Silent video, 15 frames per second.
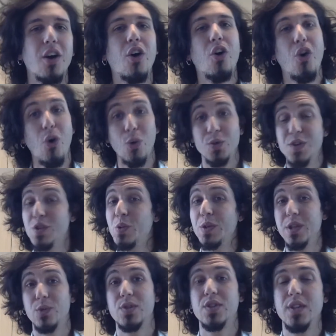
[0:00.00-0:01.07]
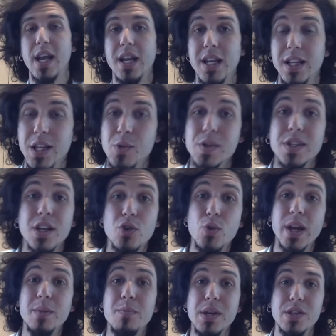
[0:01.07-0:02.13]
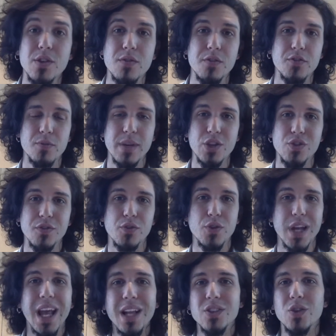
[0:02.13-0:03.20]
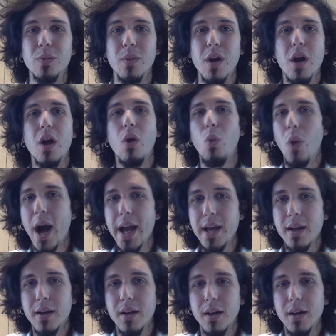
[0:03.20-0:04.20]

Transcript: Oh, this was outstanding. This was a great piece of information for Inktom. Why?